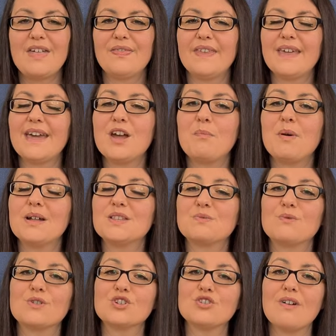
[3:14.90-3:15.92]
The earbuds
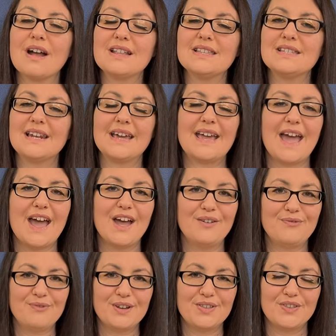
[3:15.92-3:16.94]
will translate
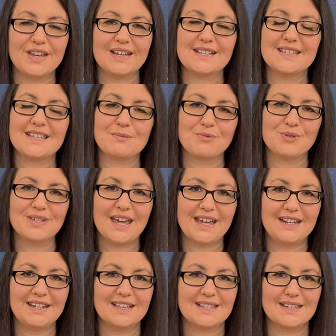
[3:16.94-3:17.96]
everything
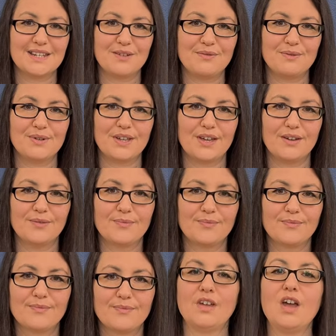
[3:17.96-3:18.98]
simultaneously for you.
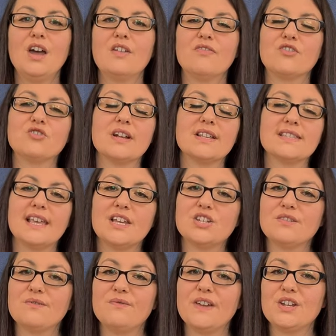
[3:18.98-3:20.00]
The
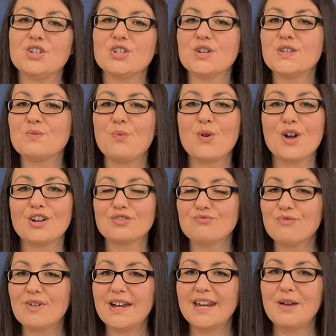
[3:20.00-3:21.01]
translation features worked
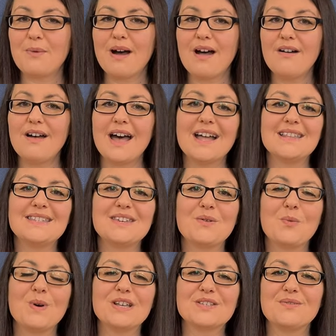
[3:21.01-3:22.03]
really well and
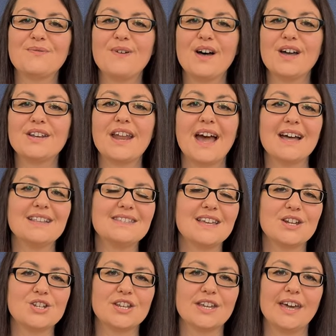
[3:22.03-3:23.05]
it was fun and
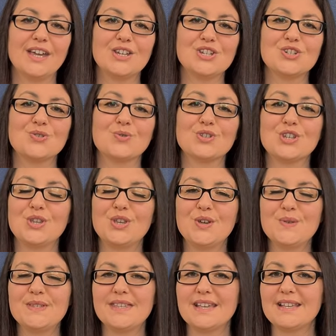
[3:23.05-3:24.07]
educational to
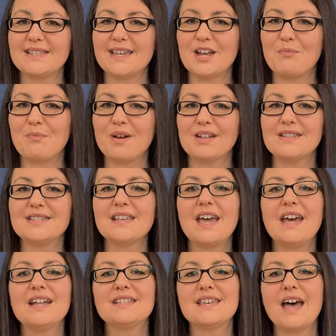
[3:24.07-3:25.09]
use these earbuds
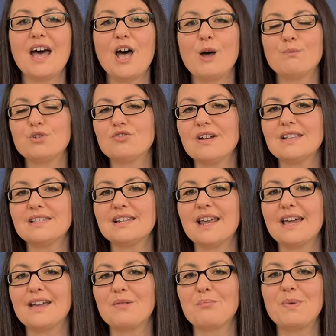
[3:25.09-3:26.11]
to help
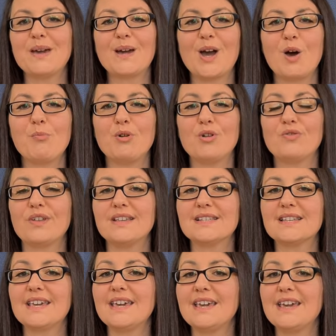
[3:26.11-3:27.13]
translate and pick up on these
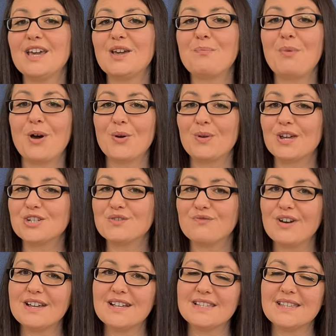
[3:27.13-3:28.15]
key Polish
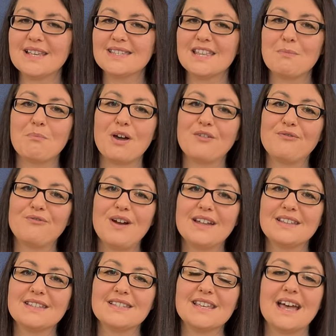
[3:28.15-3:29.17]
phrases that my
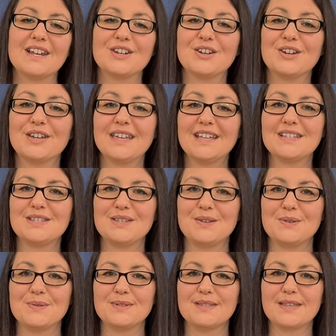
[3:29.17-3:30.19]
friend and her kids
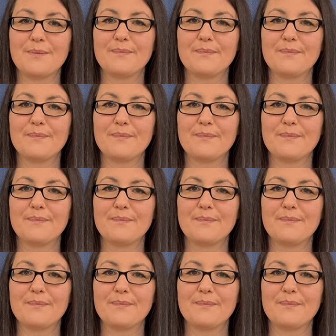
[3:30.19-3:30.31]
use.